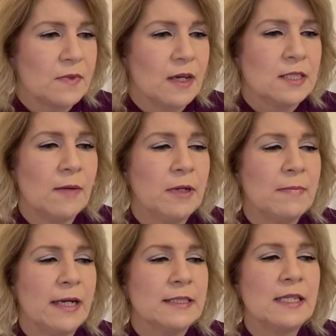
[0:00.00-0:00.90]

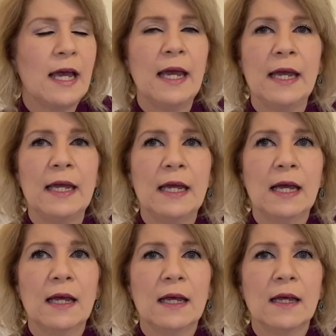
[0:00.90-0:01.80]
Someone might say,
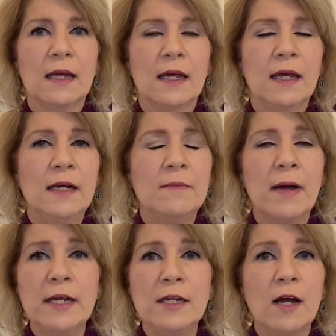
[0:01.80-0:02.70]
and it
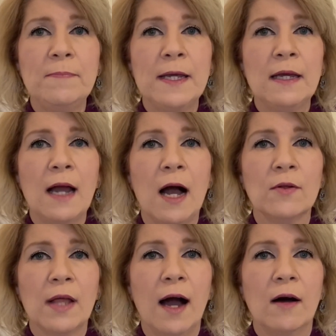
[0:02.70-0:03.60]
might not be
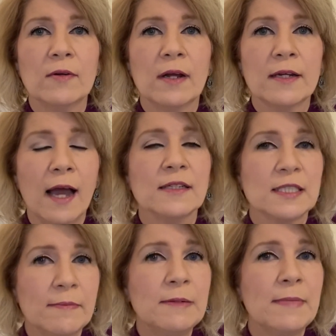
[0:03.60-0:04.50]
out loud. Again,
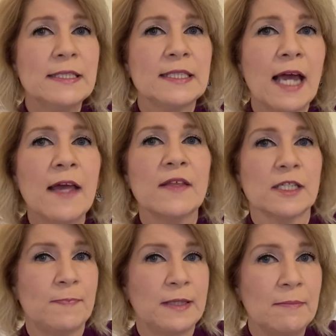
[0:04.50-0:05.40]
someone might say
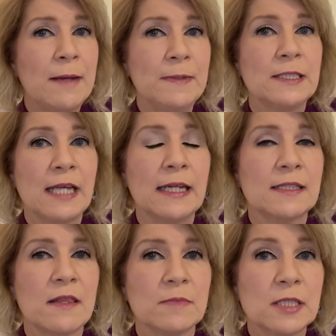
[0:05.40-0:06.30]
this, but they might be saying
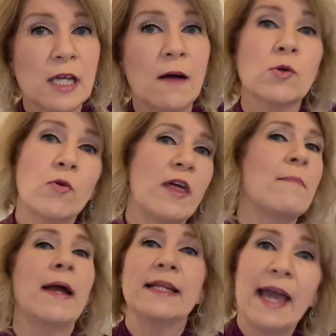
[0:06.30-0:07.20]
it to themselves, or they
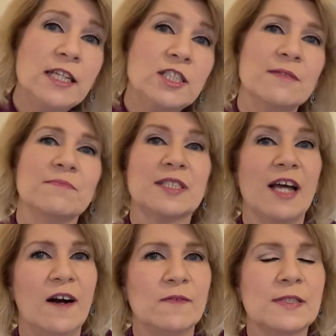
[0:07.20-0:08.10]
might catch
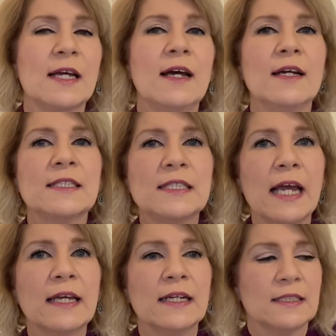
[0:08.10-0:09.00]
themselves
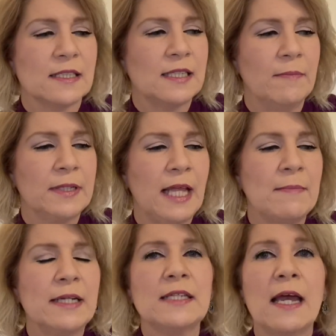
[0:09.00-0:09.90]
saying it to someone. They
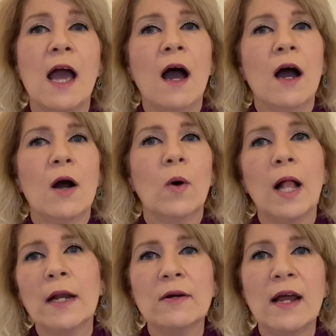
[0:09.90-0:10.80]
might say,
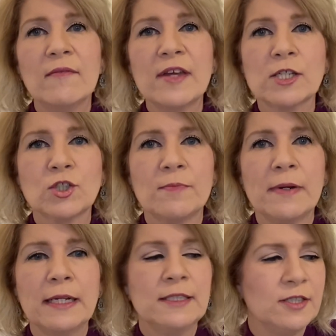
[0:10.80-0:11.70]
well, I don't have the extra
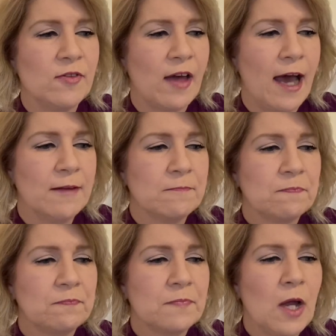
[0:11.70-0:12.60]
money to do that.
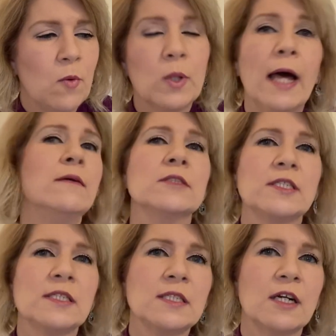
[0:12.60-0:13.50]
Well, I don't
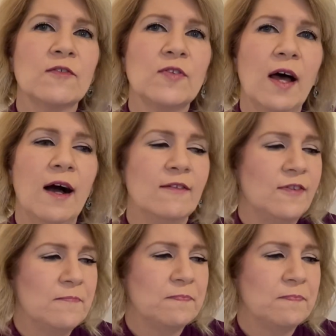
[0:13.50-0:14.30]
deserve love.